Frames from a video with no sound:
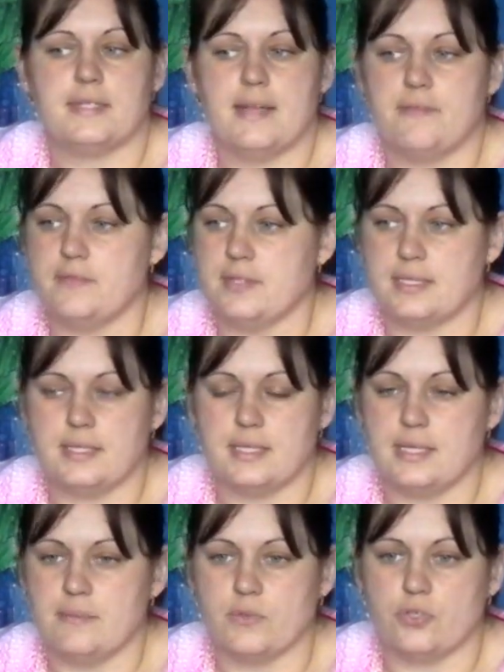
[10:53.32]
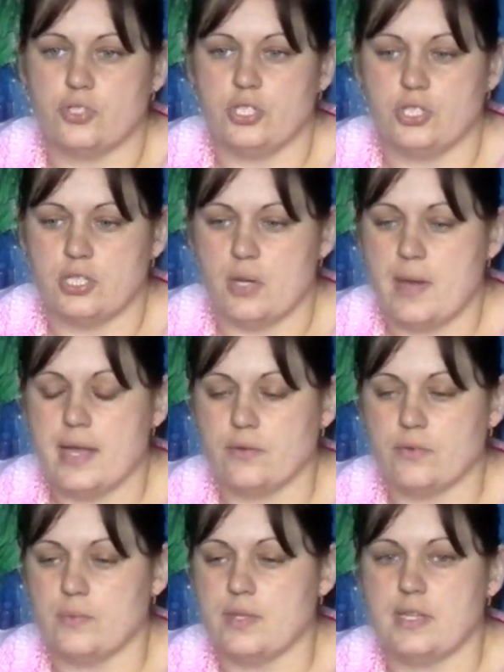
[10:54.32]
never visited him because she's so
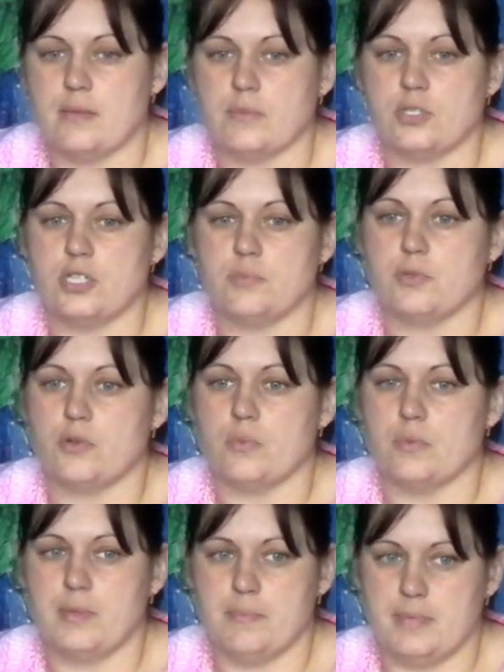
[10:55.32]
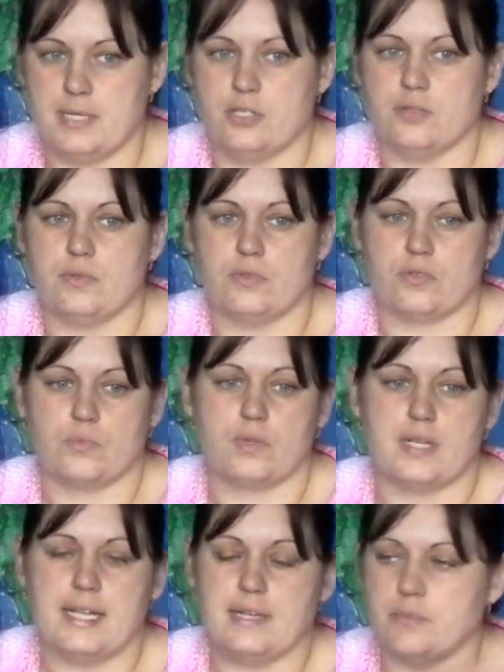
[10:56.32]
angry with him, and she's become a bit bitter and doesn't
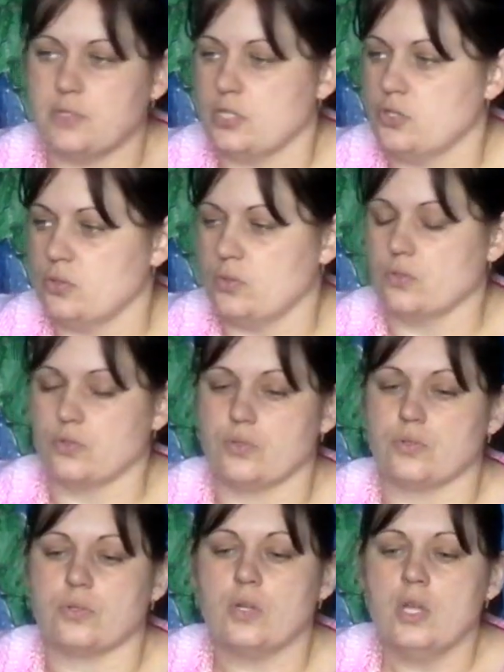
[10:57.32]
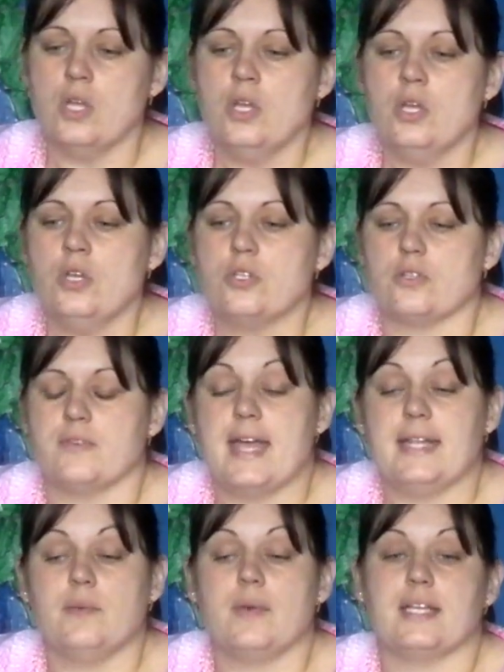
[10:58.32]
want anybody to talk to her and stuff.
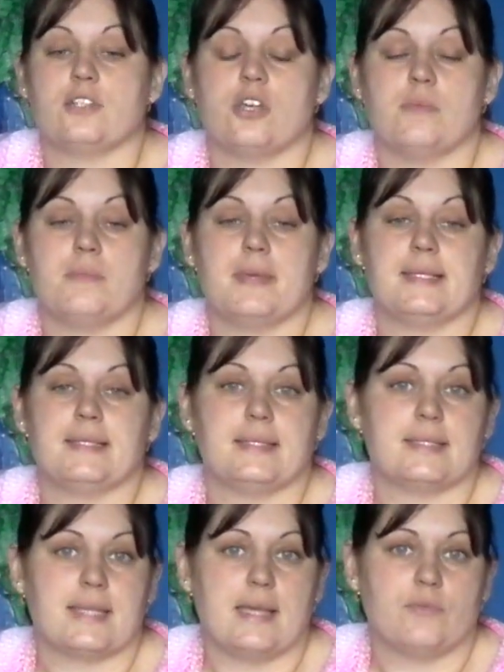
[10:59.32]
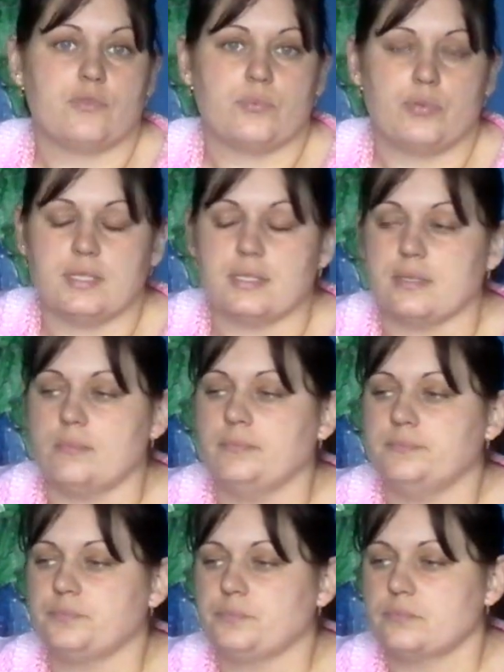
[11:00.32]
Anyway, Tommy Mason escapes from prison.